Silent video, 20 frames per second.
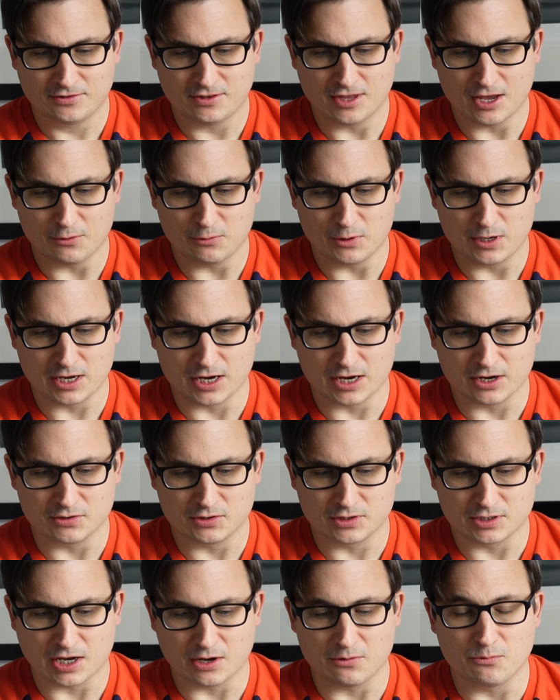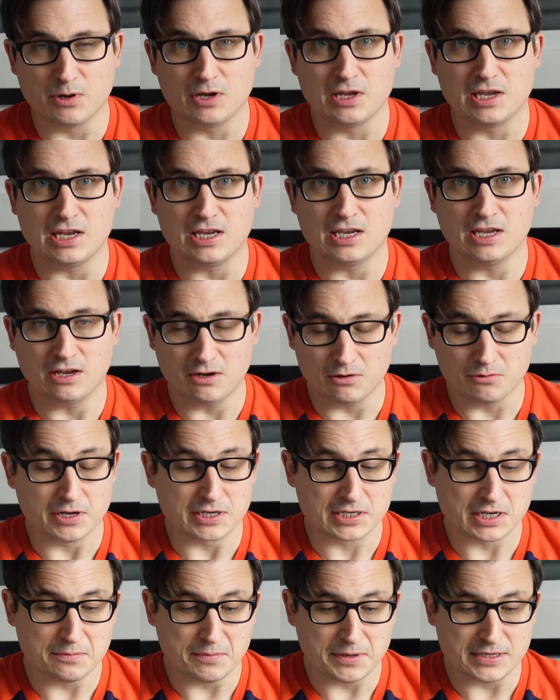There we go. So we, oh,
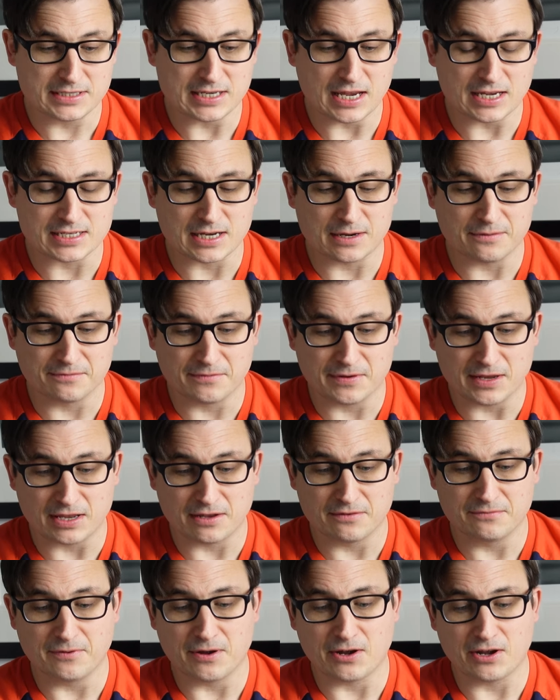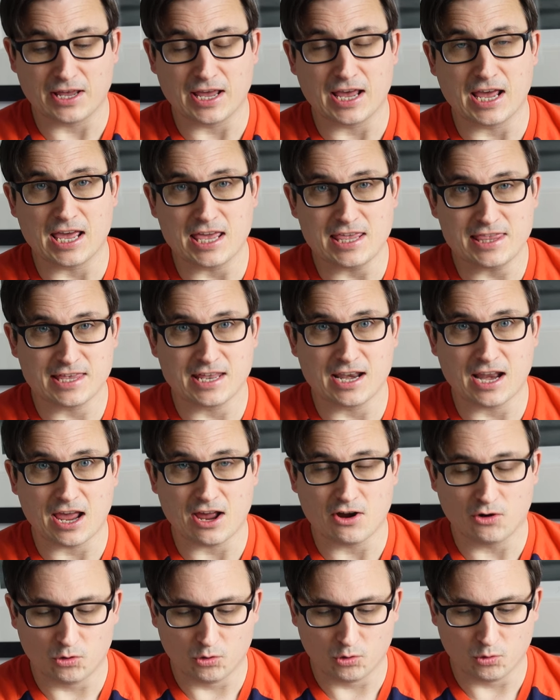it can be set up via
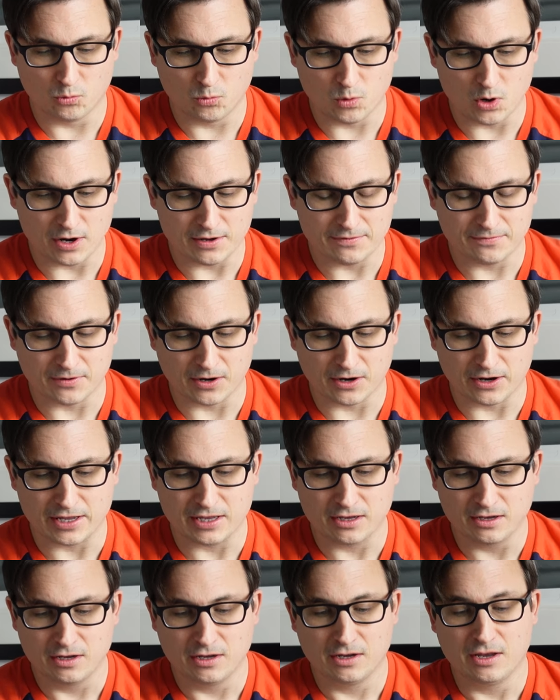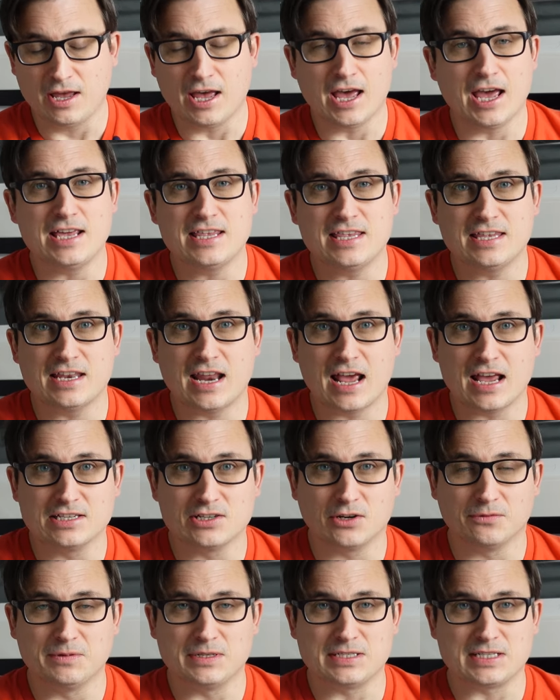Ethernet or Wi-Fi. Ethernet
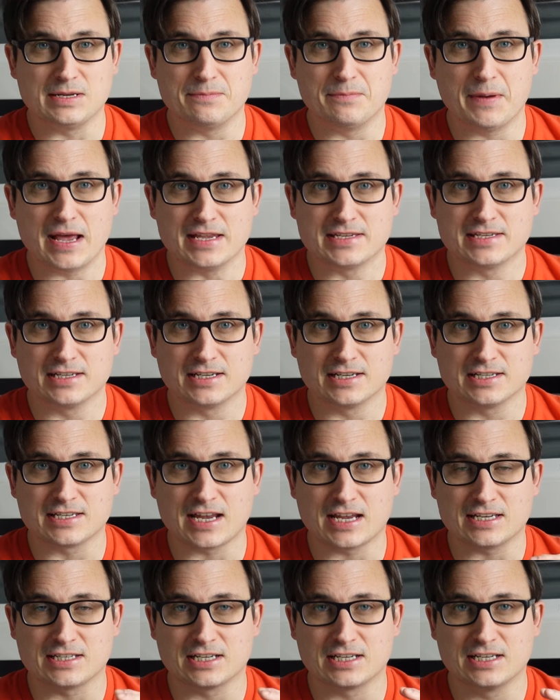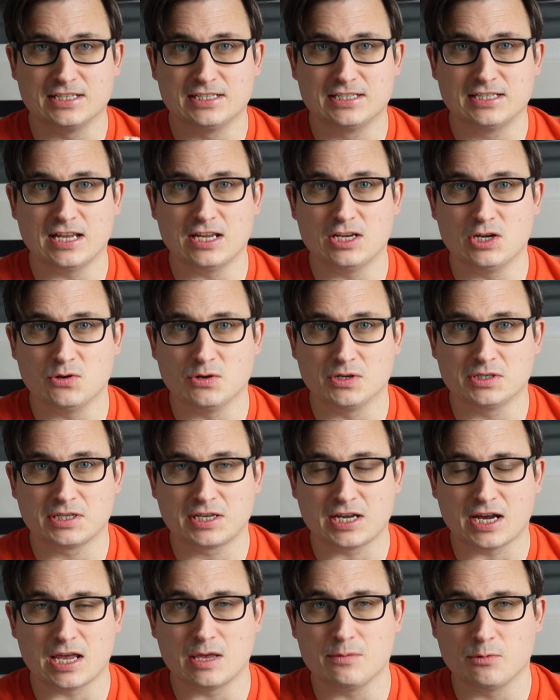is obviously better because that's a continuous
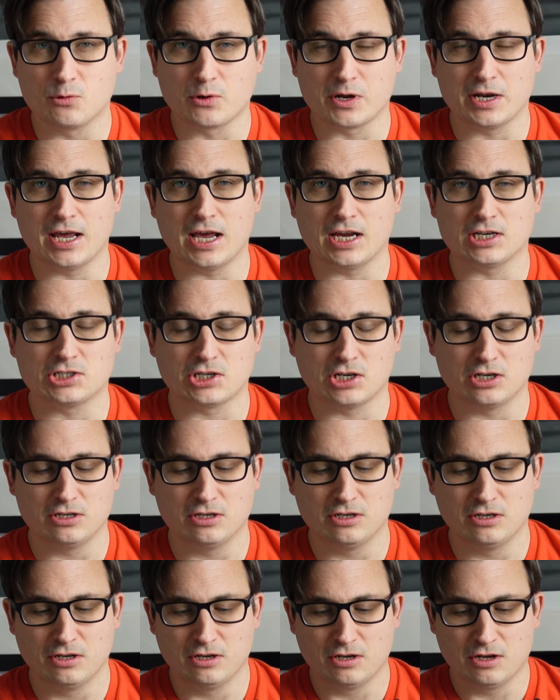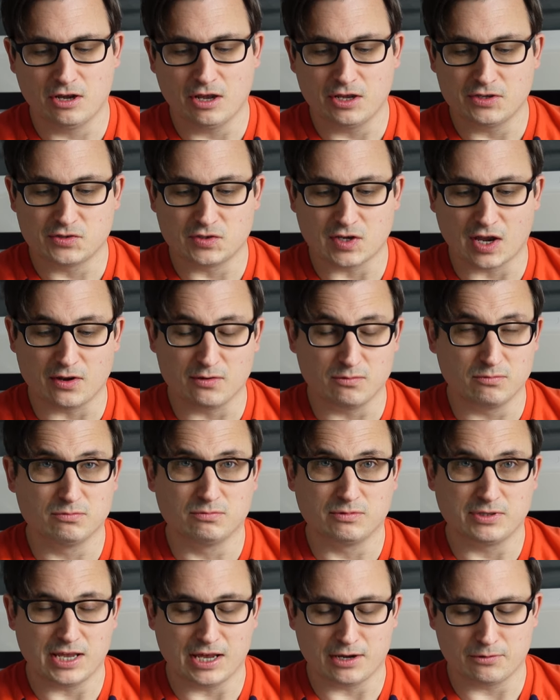cable connection. So
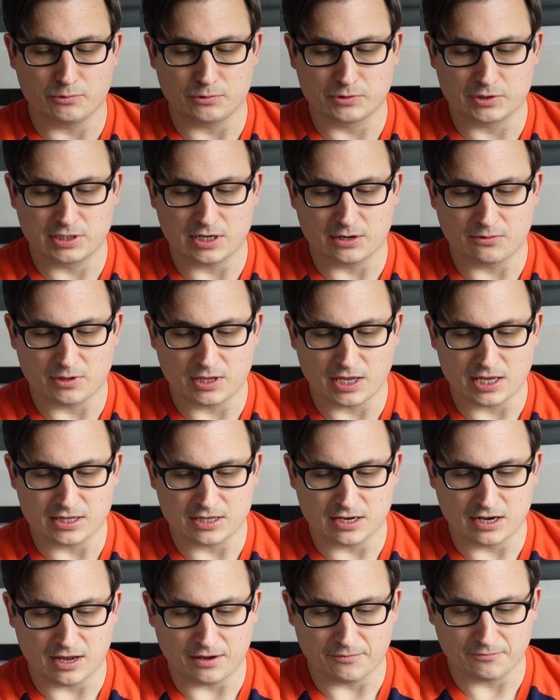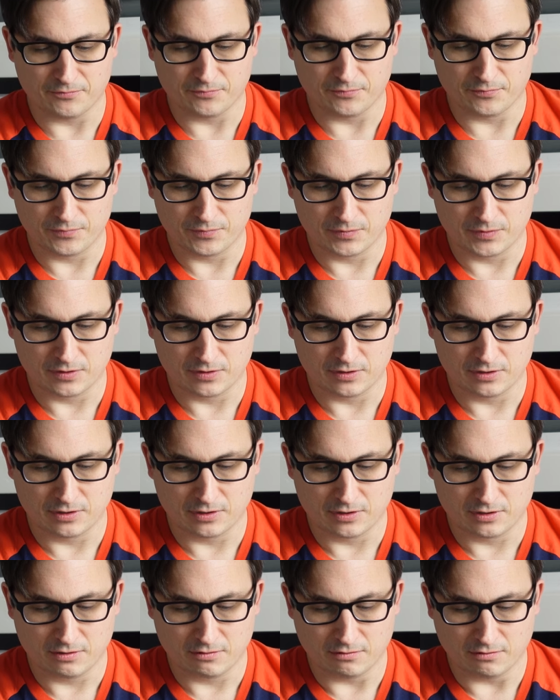yeah, we'll stick with Ethernet.
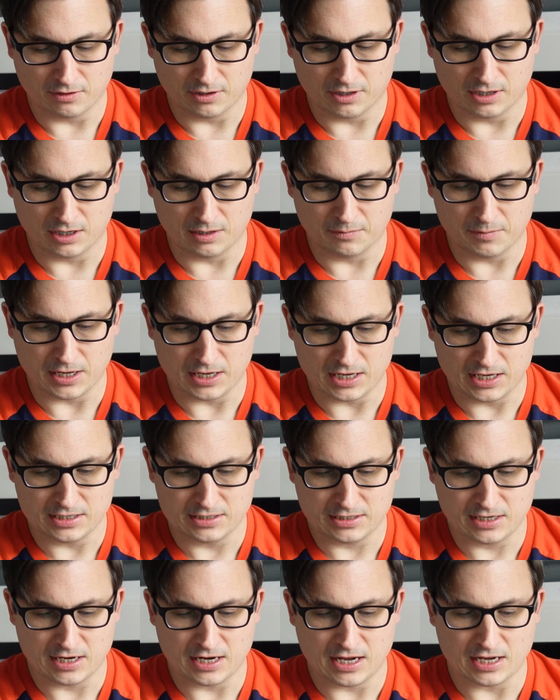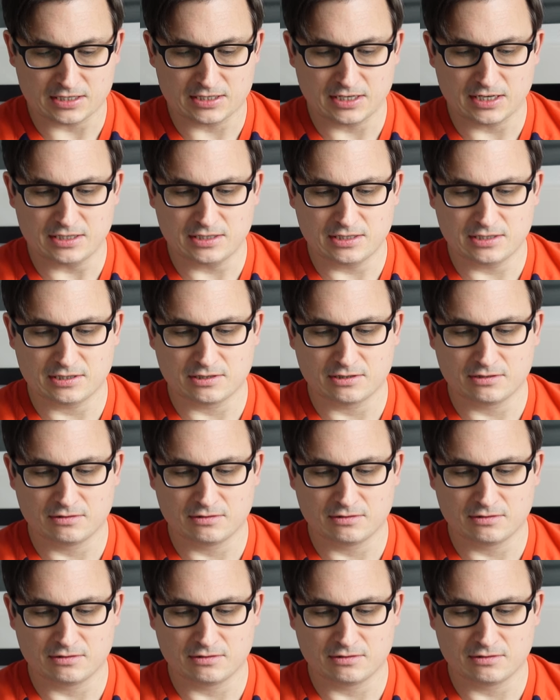It is connected.